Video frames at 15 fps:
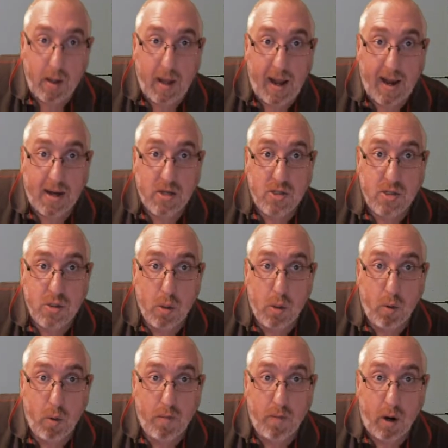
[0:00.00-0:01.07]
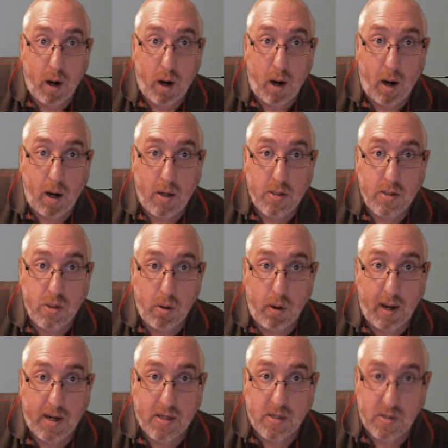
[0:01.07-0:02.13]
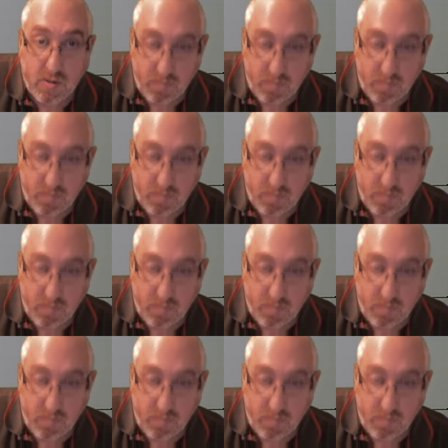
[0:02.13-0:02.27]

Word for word: x over r, so x is